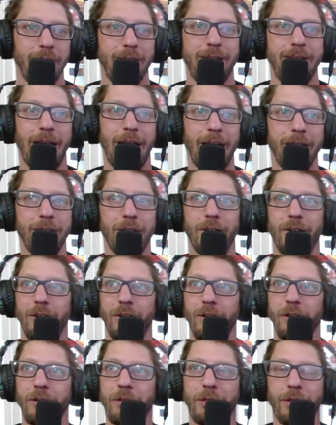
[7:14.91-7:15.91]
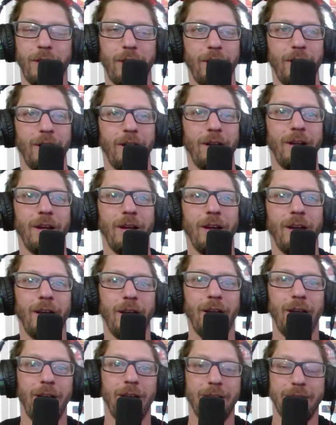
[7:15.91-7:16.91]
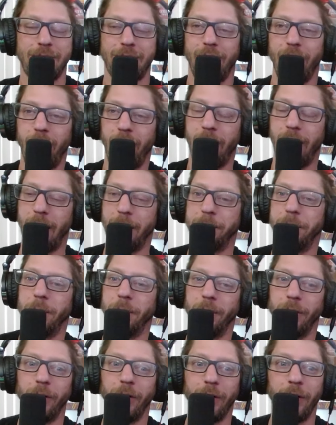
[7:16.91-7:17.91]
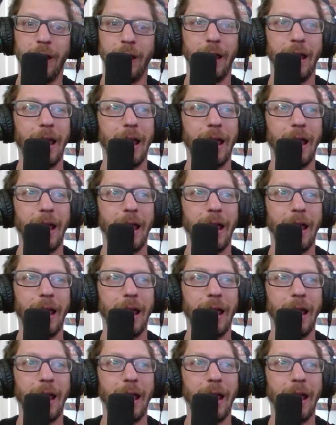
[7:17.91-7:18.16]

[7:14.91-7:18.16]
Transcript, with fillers: down to earth, so humble,